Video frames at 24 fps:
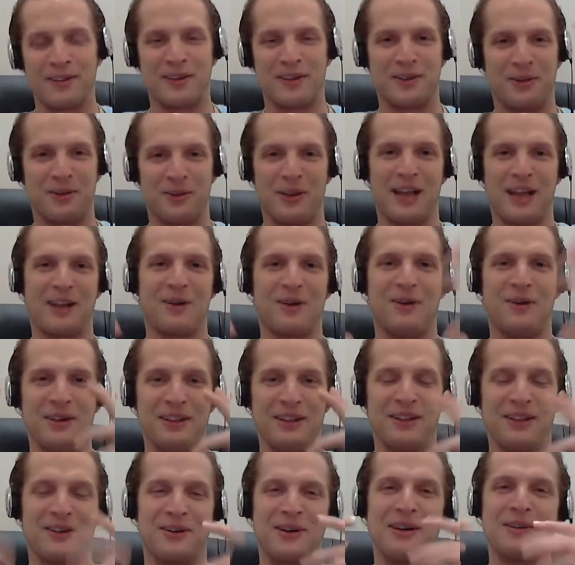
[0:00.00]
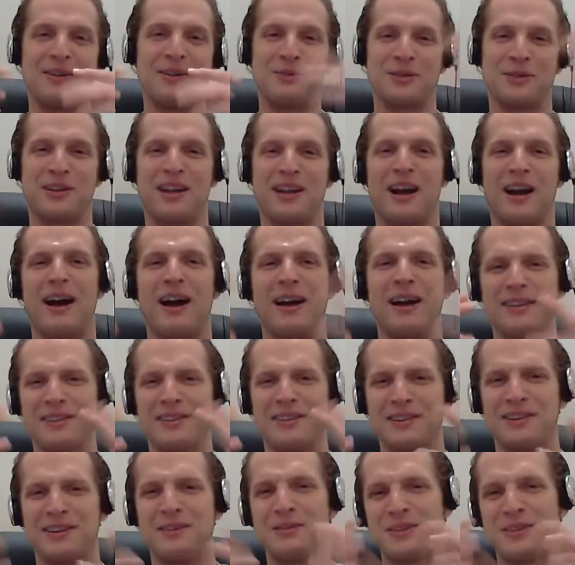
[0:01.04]
It was
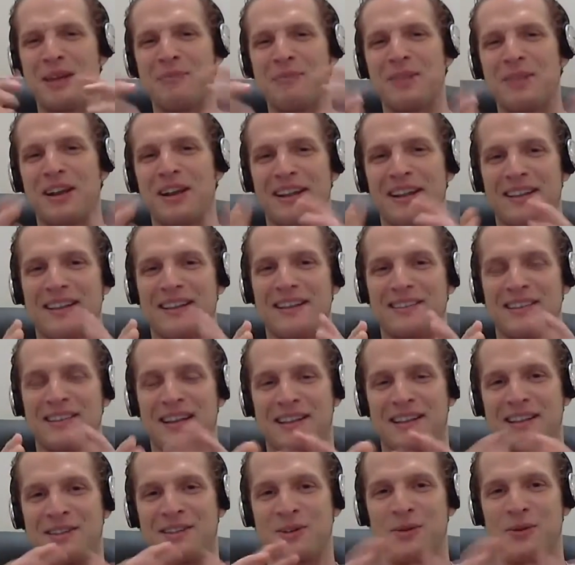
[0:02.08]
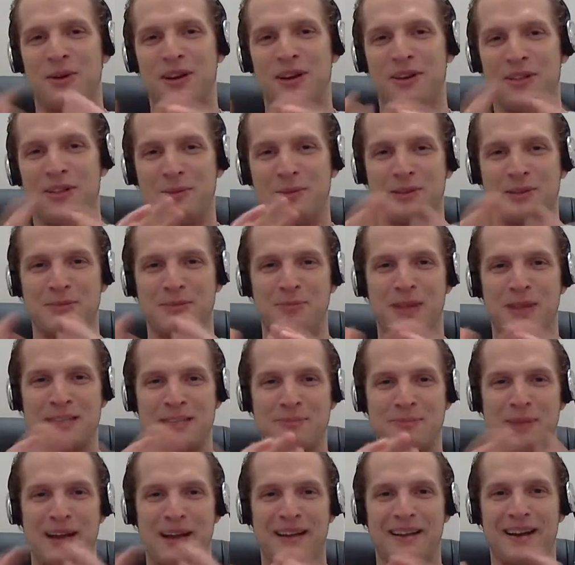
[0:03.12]
something like this oil that was
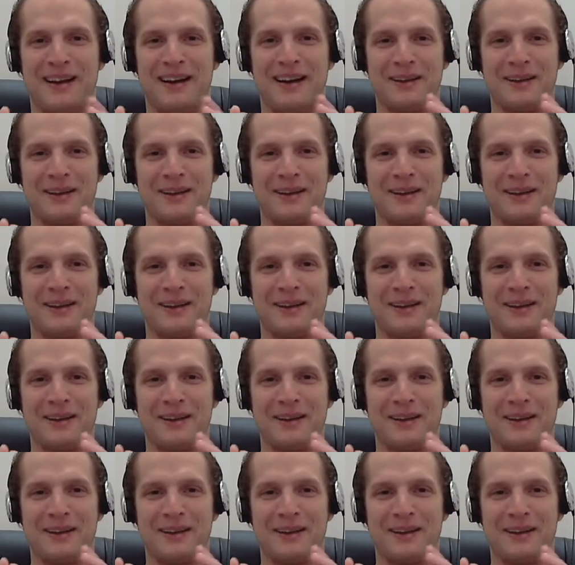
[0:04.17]
blessed by God.